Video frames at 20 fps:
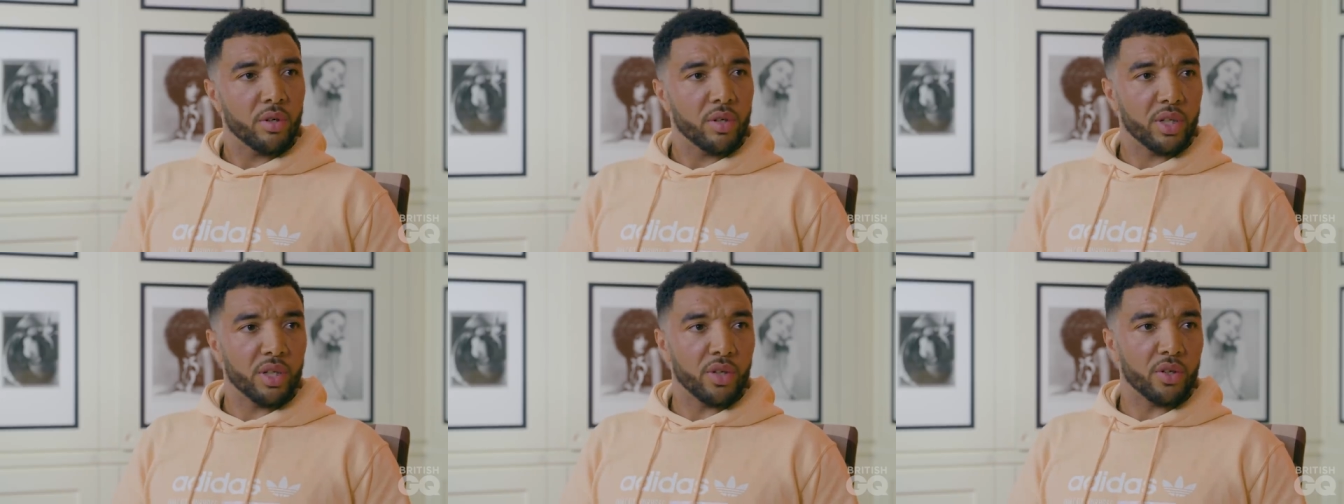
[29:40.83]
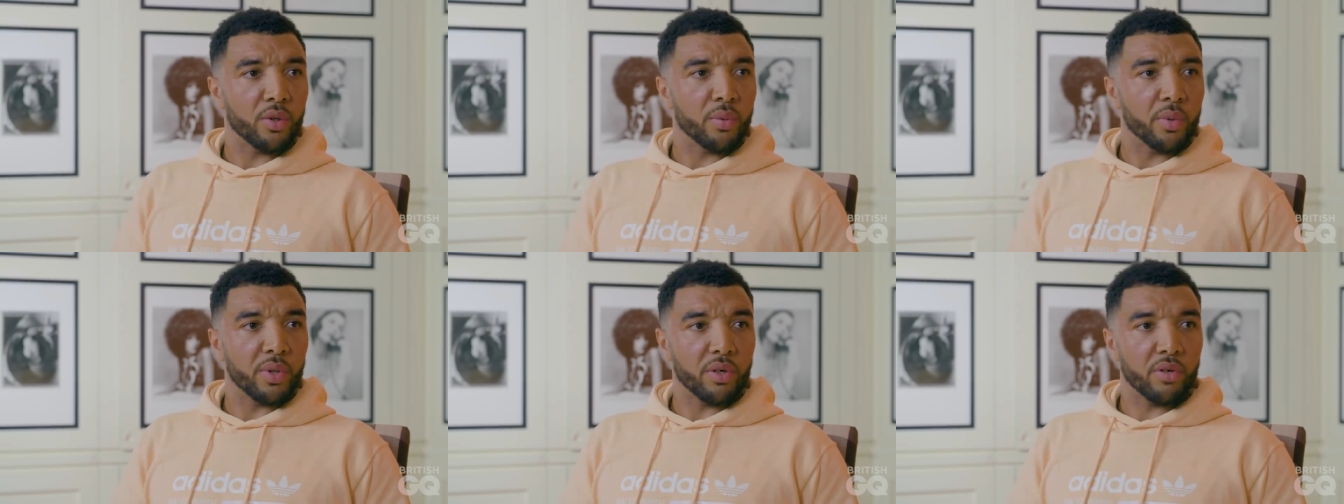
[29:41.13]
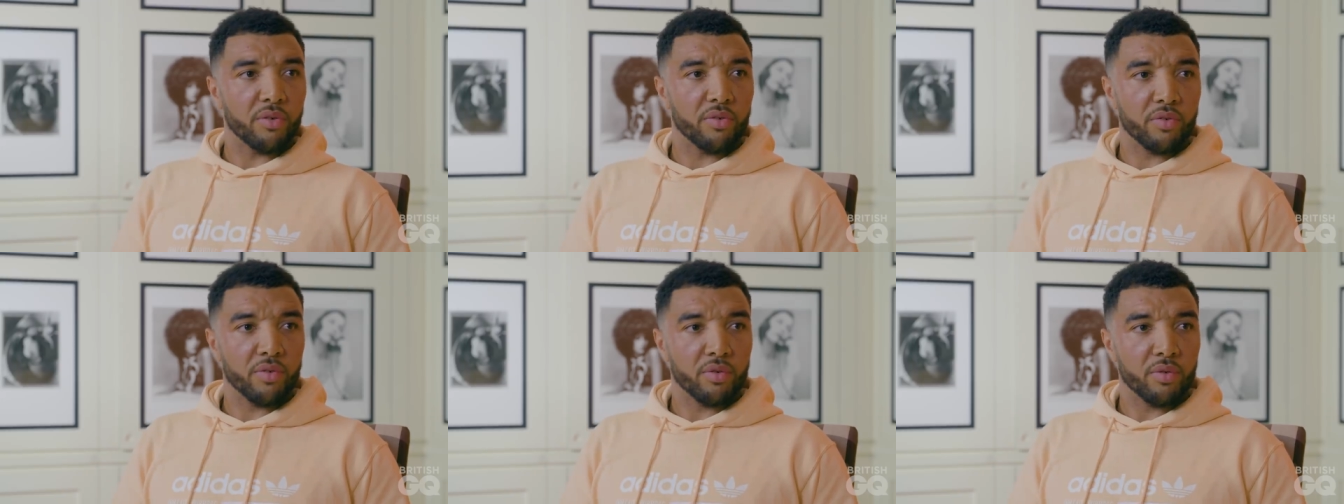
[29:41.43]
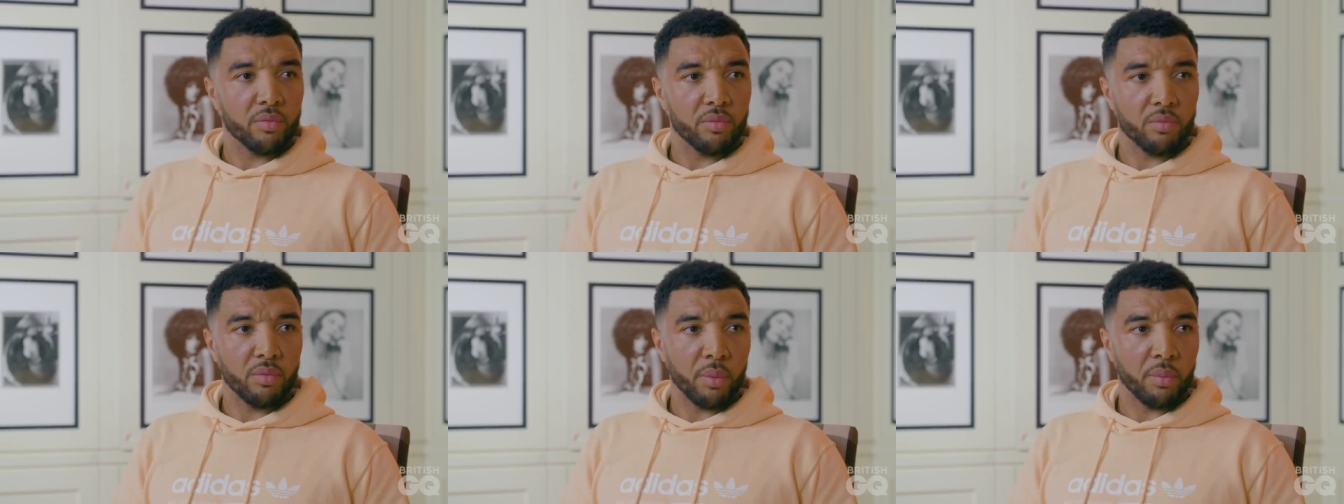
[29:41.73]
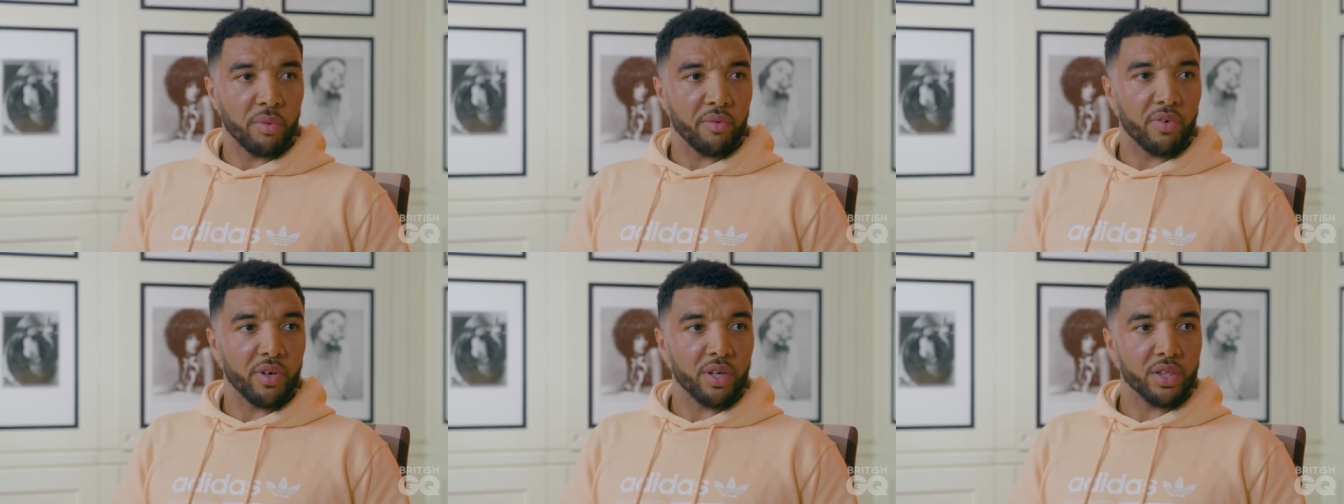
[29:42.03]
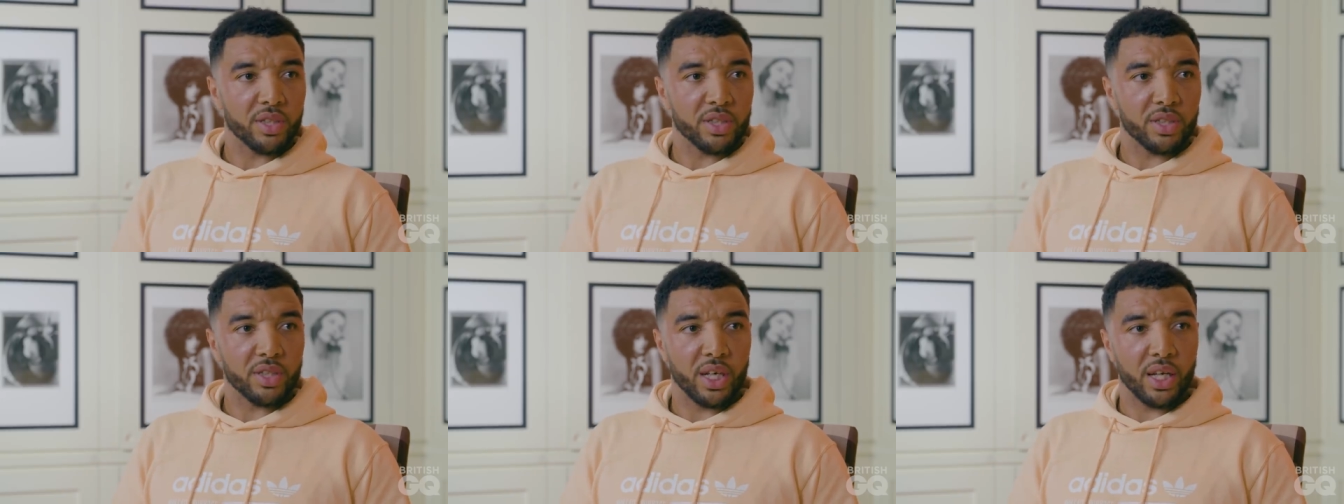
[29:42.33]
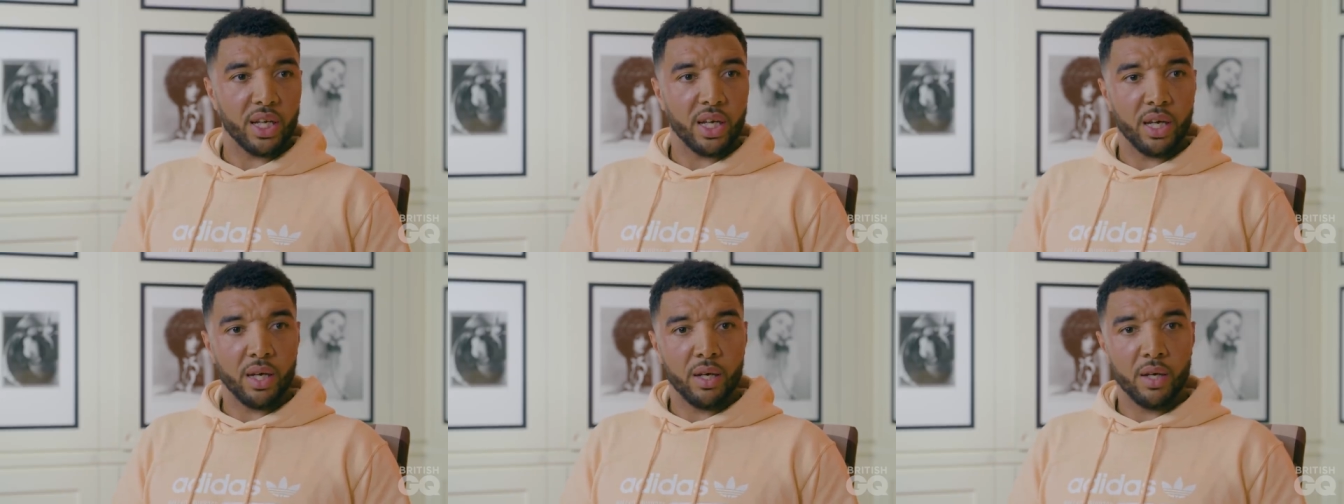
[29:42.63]
Didn't do enough. I'm the first to say
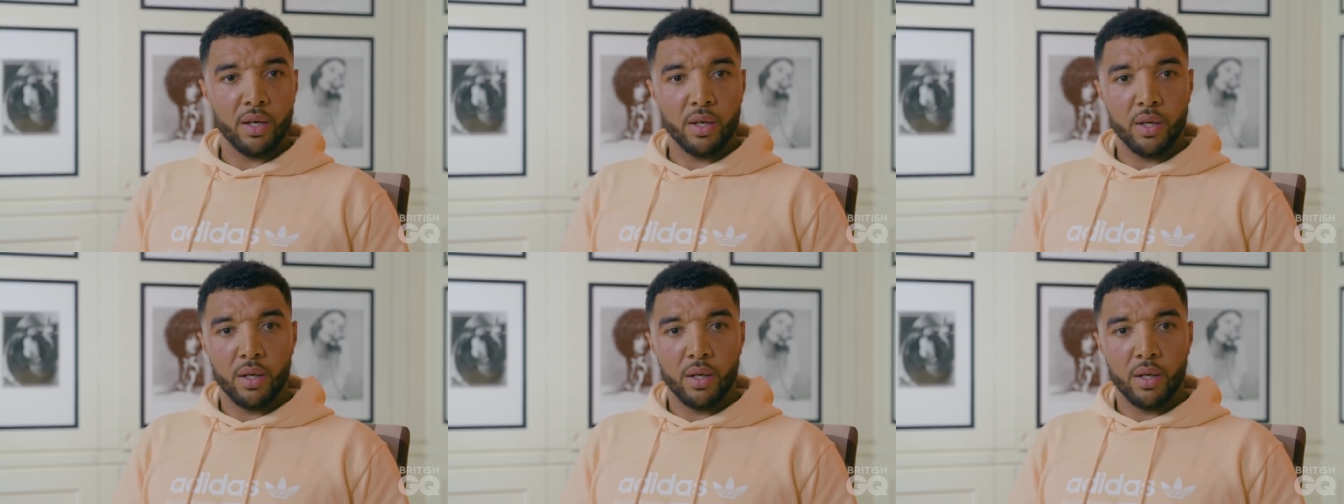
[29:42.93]
that.